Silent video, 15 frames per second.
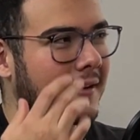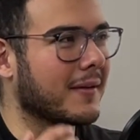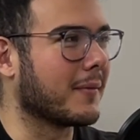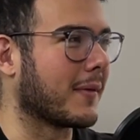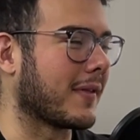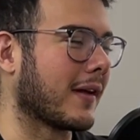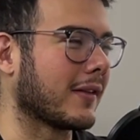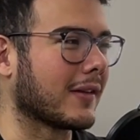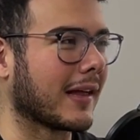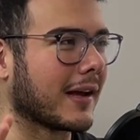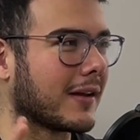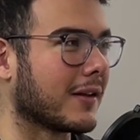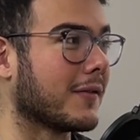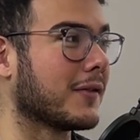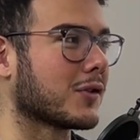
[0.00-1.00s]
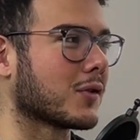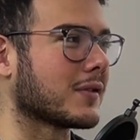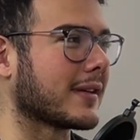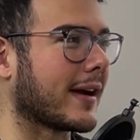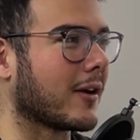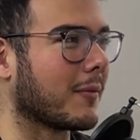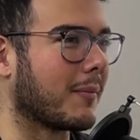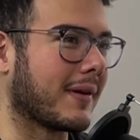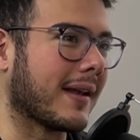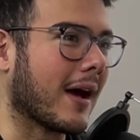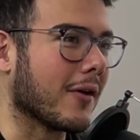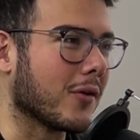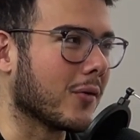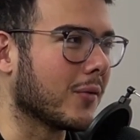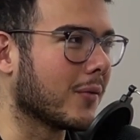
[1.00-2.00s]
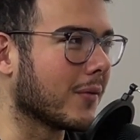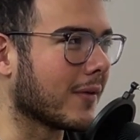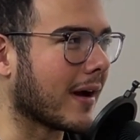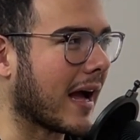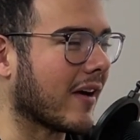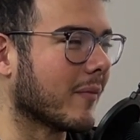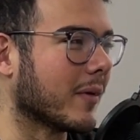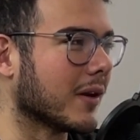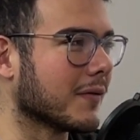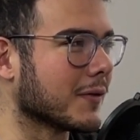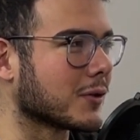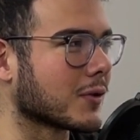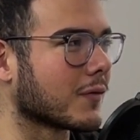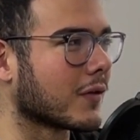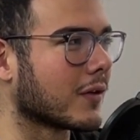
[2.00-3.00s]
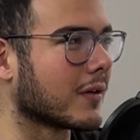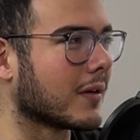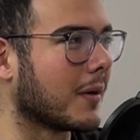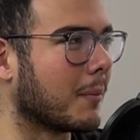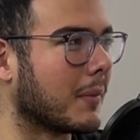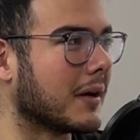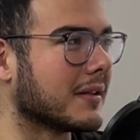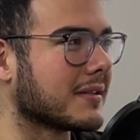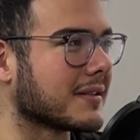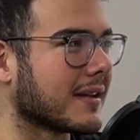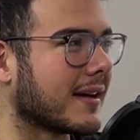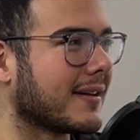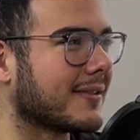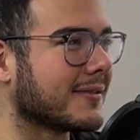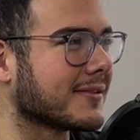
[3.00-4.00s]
without like the official title, but now you have been official for a month now,